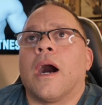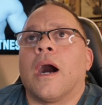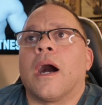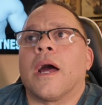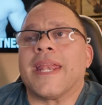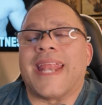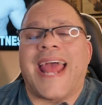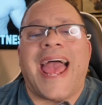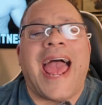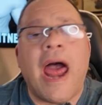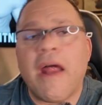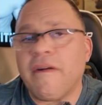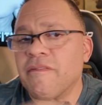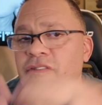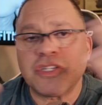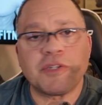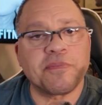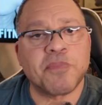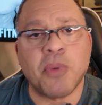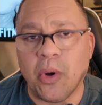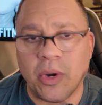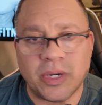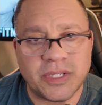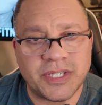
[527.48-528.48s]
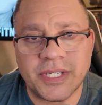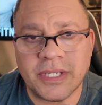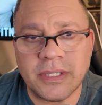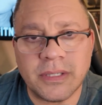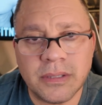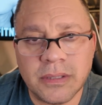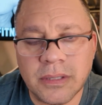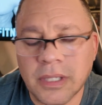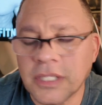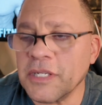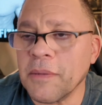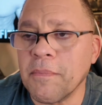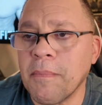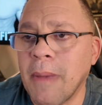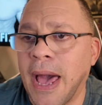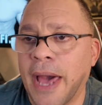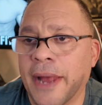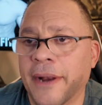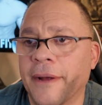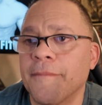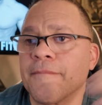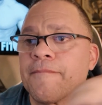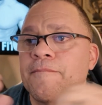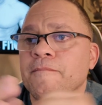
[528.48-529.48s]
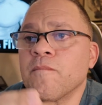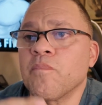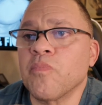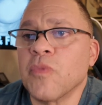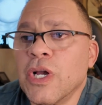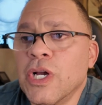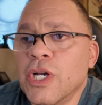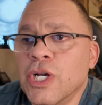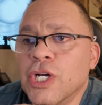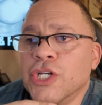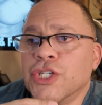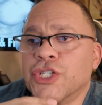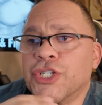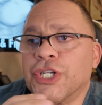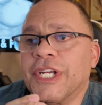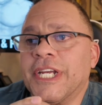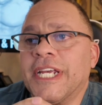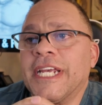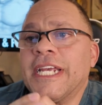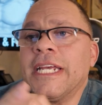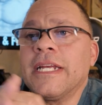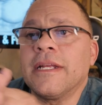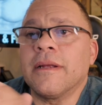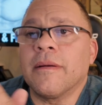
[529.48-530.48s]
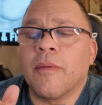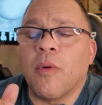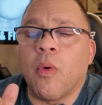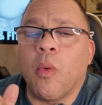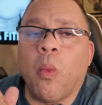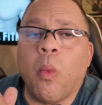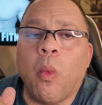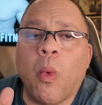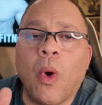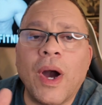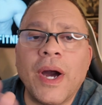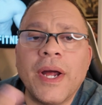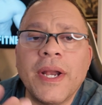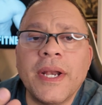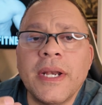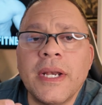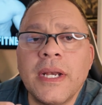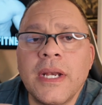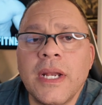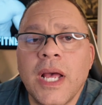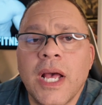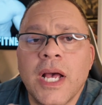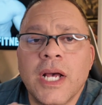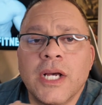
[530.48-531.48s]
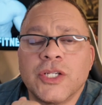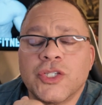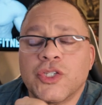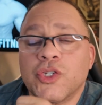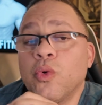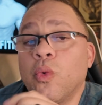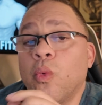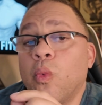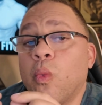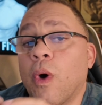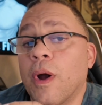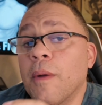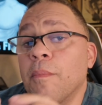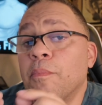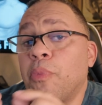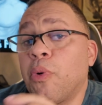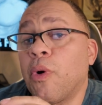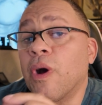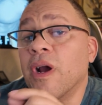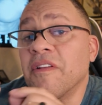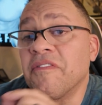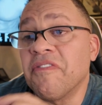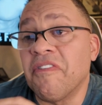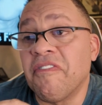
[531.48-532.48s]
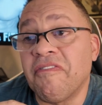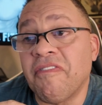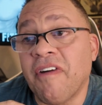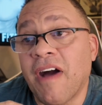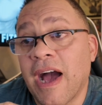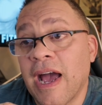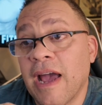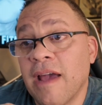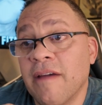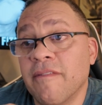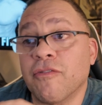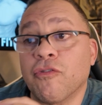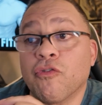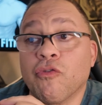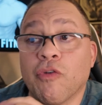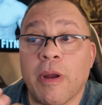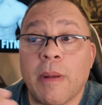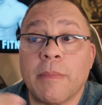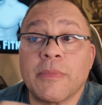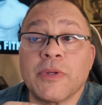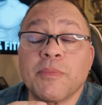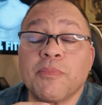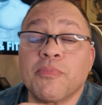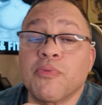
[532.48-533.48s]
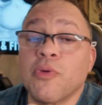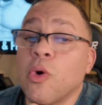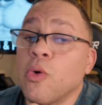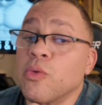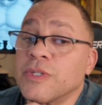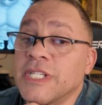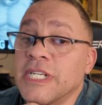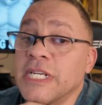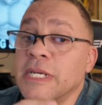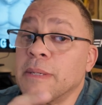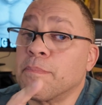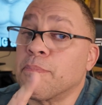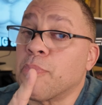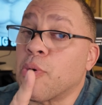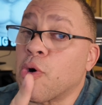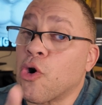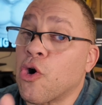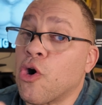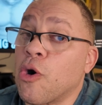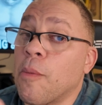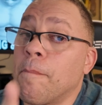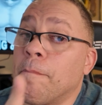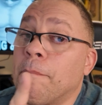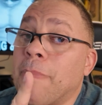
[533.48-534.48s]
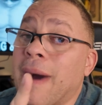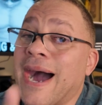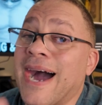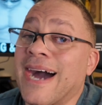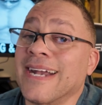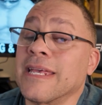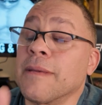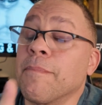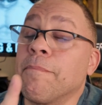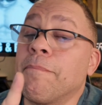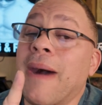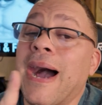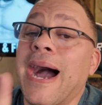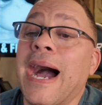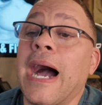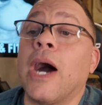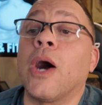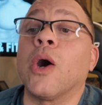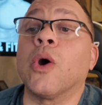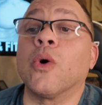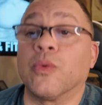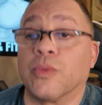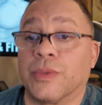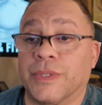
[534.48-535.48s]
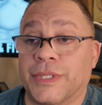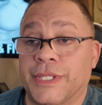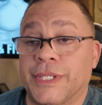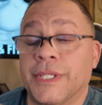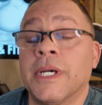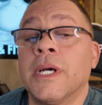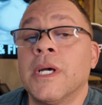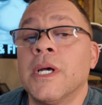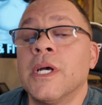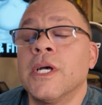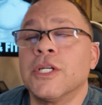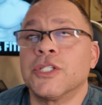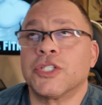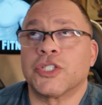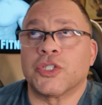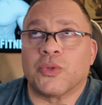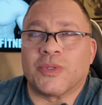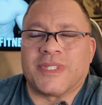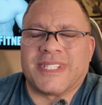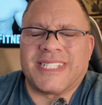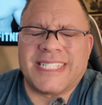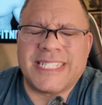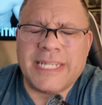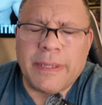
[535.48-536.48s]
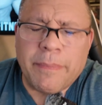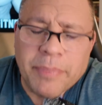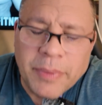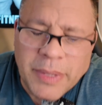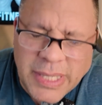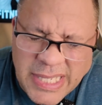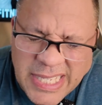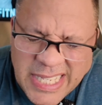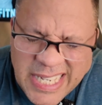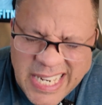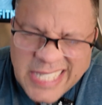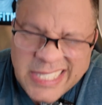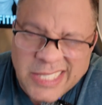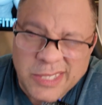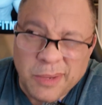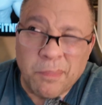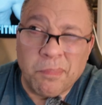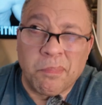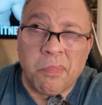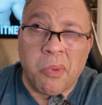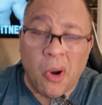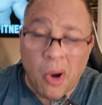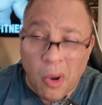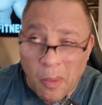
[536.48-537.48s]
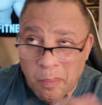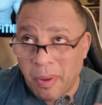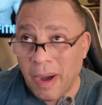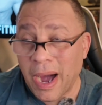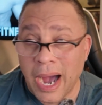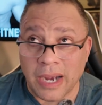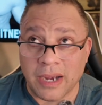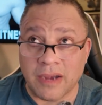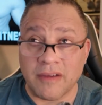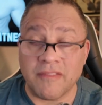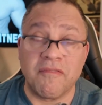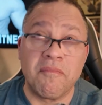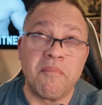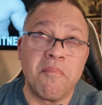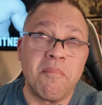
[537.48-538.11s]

an average person, doesn't matter, should eat 1 to 1.5 grams of protein per body pound. So typically that's a ballpark of